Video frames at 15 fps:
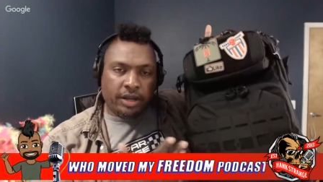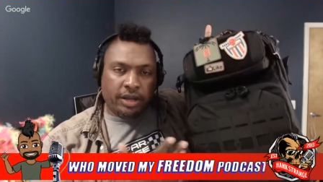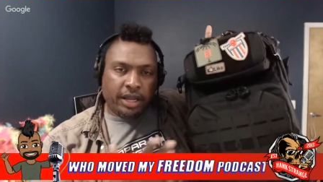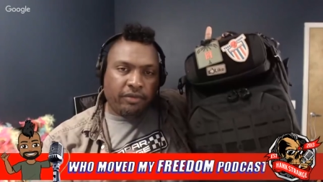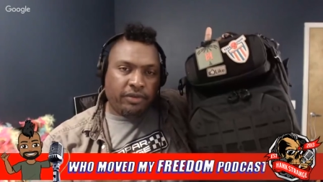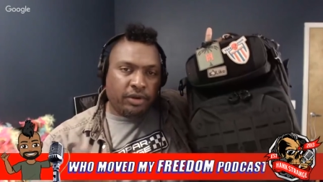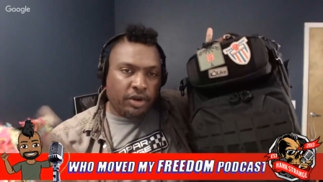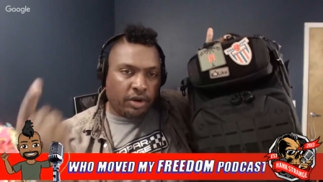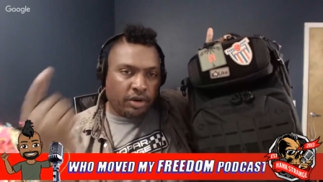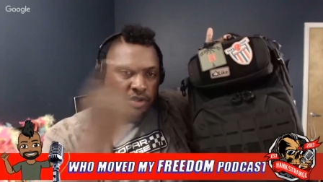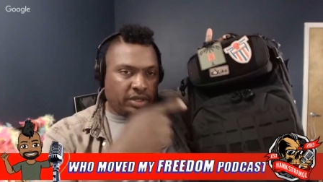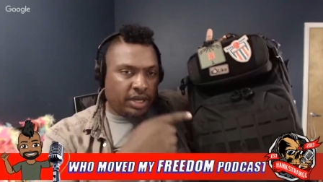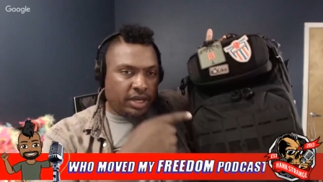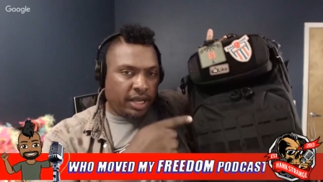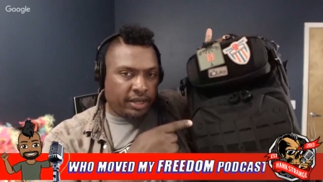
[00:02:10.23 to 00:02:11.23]
if you go to
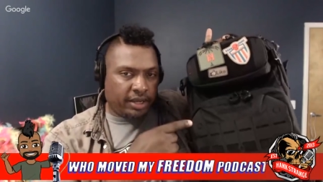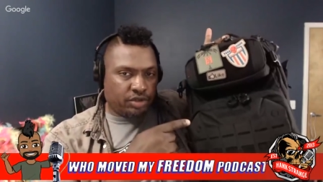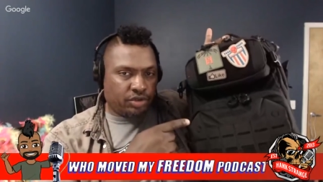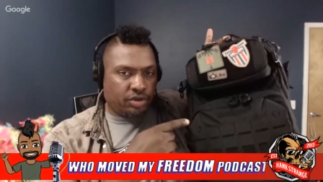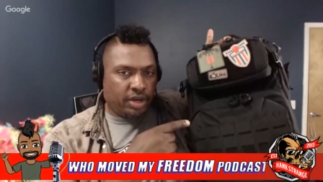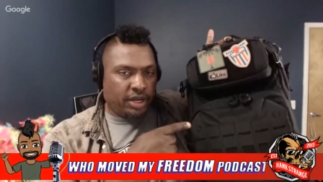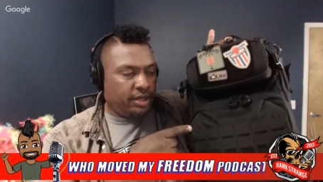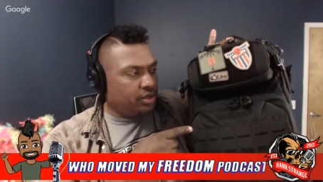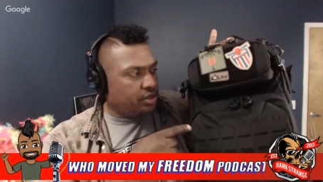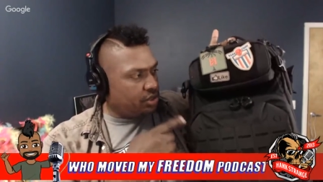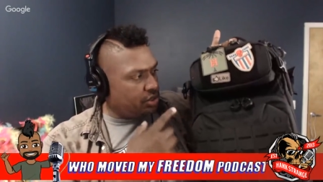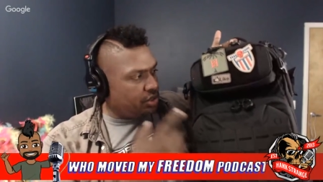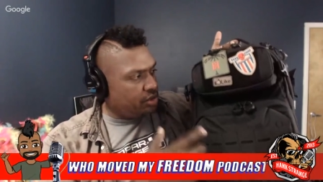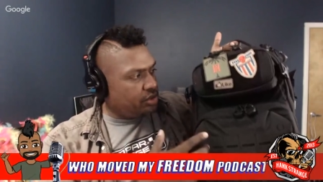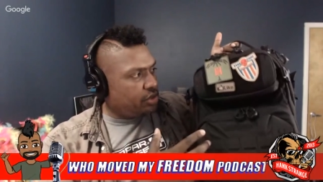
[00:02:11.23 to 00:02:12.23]
the Hank Strange
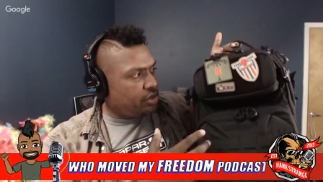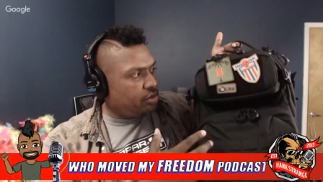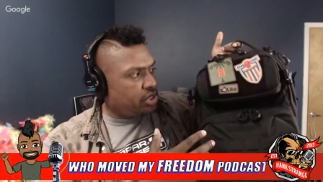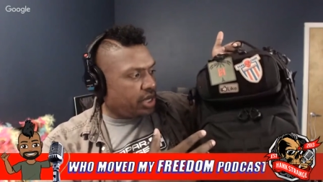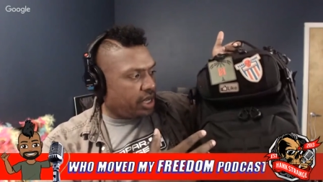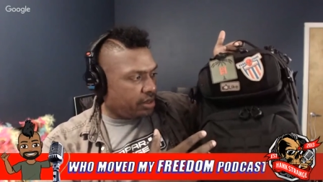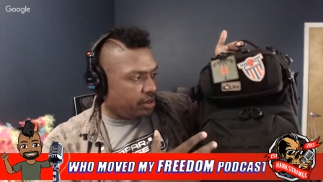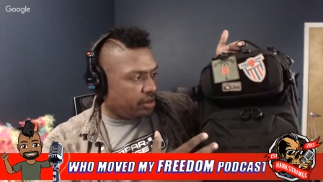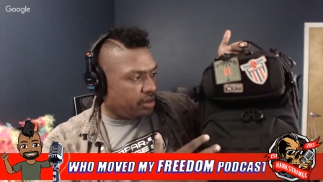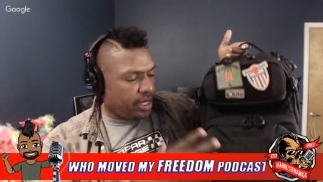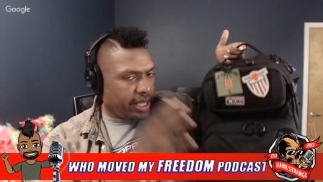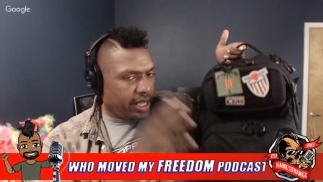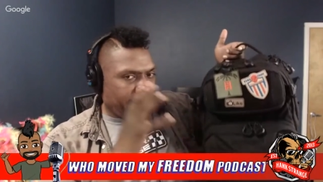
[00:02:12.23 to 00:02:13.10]
YouTube channel